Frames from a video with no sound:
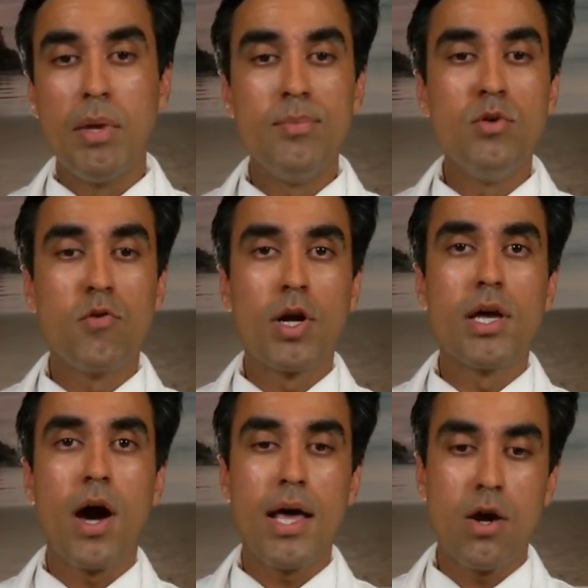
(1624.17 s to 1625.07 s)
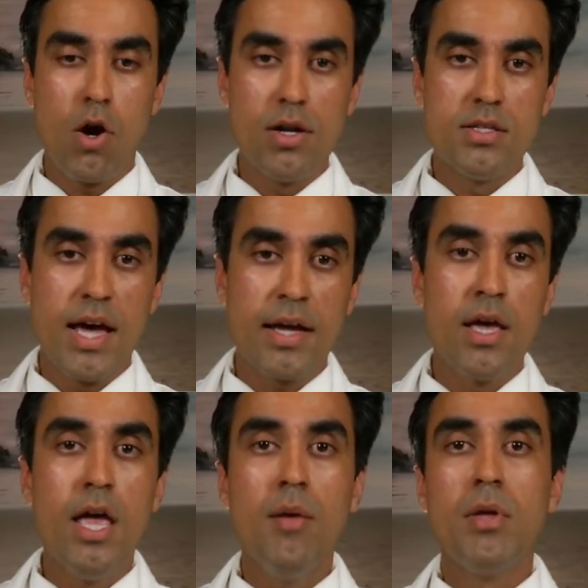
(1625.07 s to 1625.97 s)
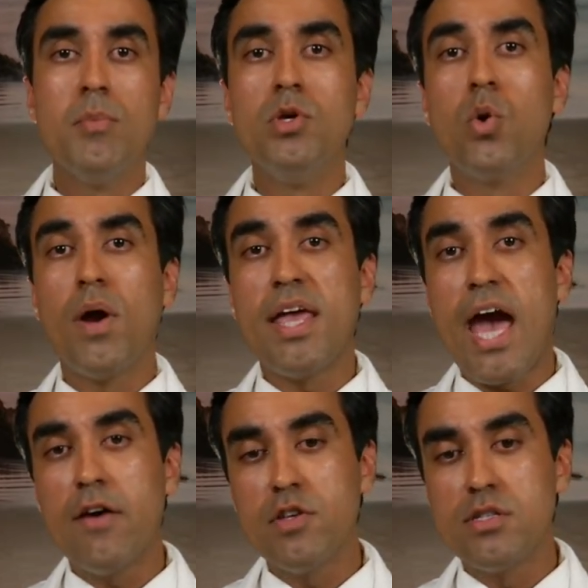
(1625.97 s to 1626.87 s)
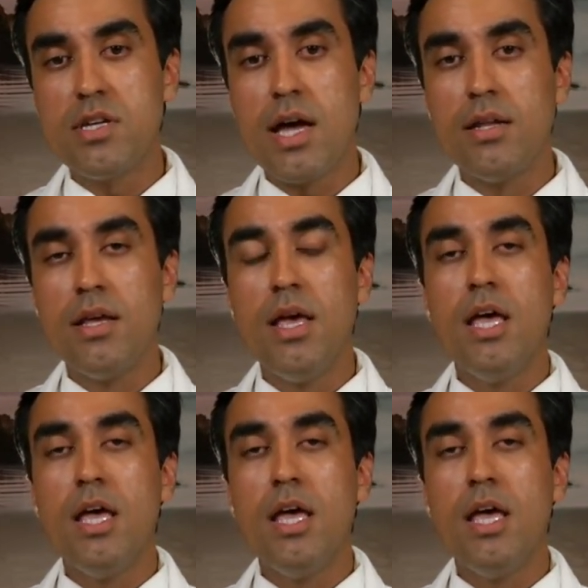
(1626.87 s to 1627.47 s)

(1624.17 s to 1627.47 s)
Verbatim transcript: Maybe you've already had a heart attack. Maybe you already have a stent.